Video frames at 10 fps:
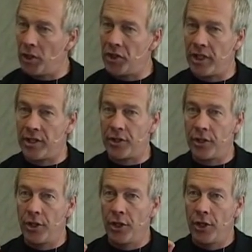which
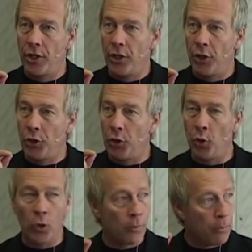is
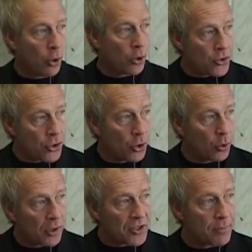your
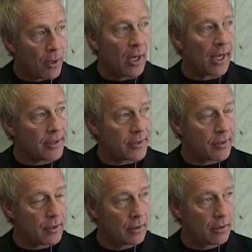personal response,